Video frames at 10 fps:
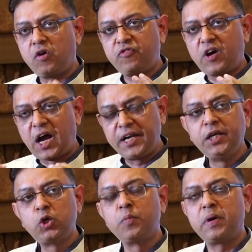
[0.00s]
of
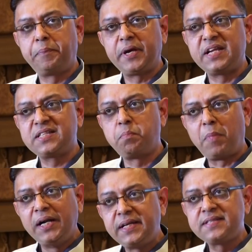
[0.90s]
honeycomb appearance,
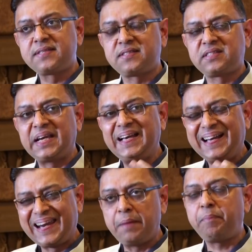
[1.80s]
multicystic
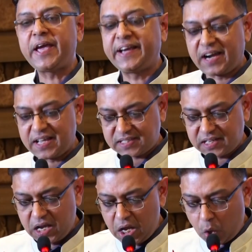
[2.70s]
grape-like
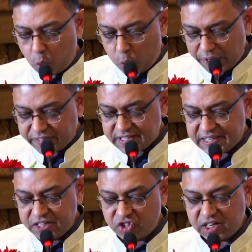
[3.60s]
cluster with a
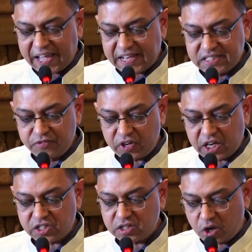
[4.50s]
central
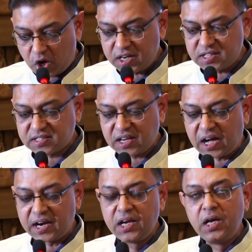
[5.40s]
calcification or a
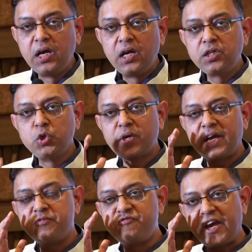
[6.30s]
scar, you
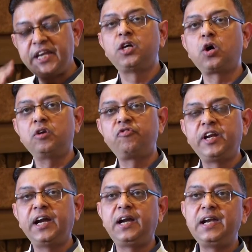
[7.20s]
can very
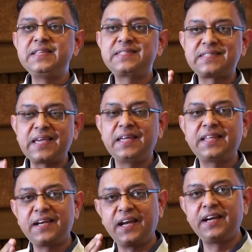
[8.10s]
confidently say
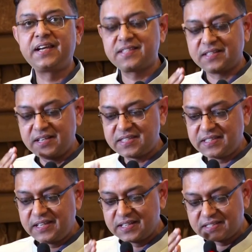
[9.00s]
that it is a
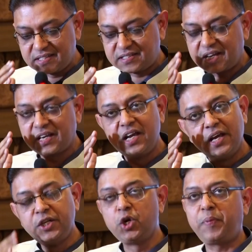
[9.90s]
serous cystic
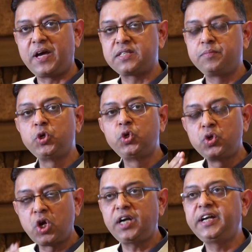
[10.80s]
neoplasm. You do
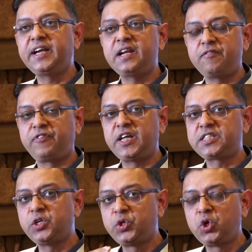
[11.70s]
not need an
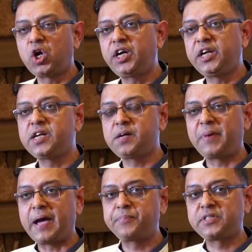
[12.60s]
FNAC, you do not need a
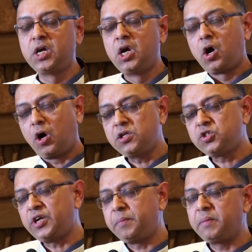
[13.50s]
biopsy.
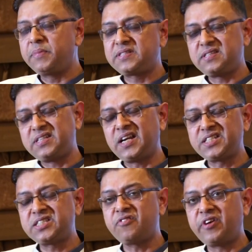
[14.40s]
Also remember, cystic
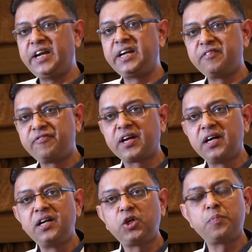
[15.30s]
lesions are very
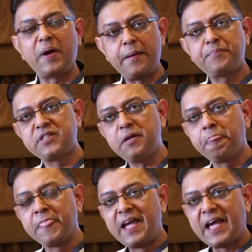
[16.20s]
difficult to biopsy,
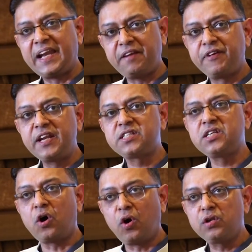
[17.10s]
and
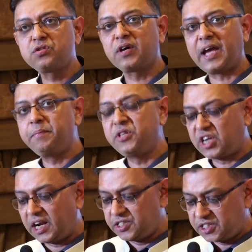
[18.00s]
FNAC also can be
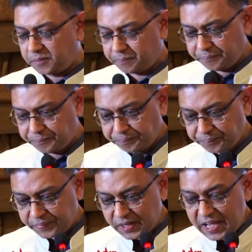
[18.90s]
challenging.
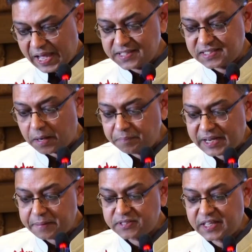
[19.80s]
And
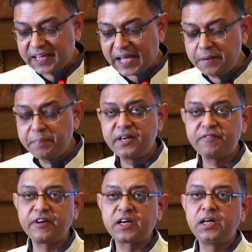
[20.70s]
sometimes they can be
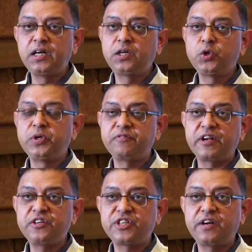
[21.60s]
difficult to
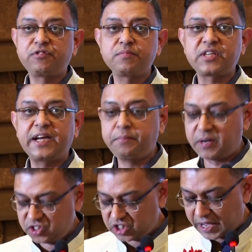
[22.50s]
differentiate from side
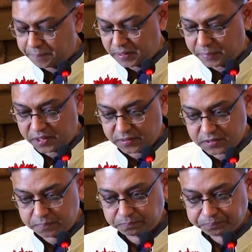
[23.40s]
branch IPMNs.